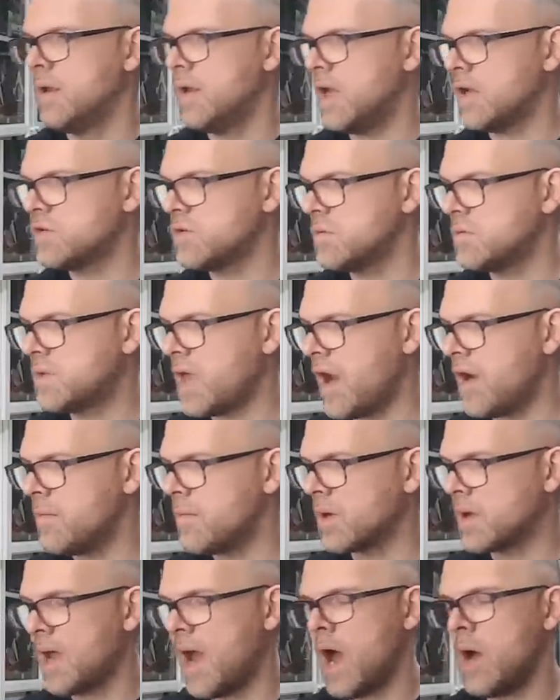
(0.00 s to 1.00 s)
That's from
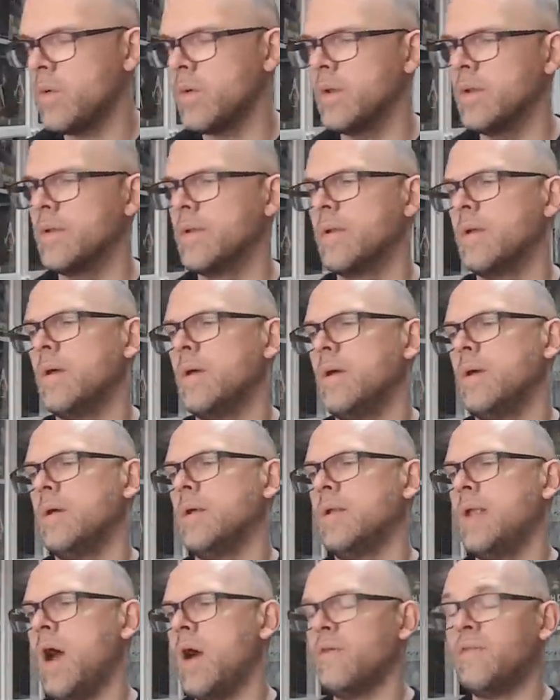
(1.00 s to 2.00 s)
Darren McCowan.
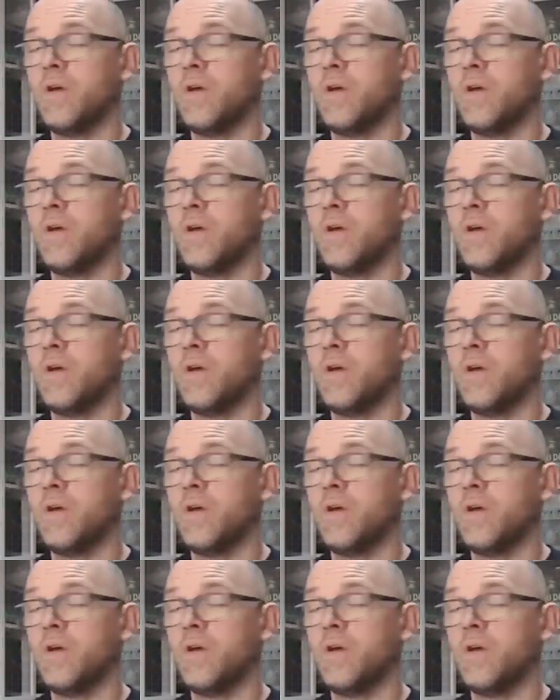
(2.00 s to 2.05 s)
Now,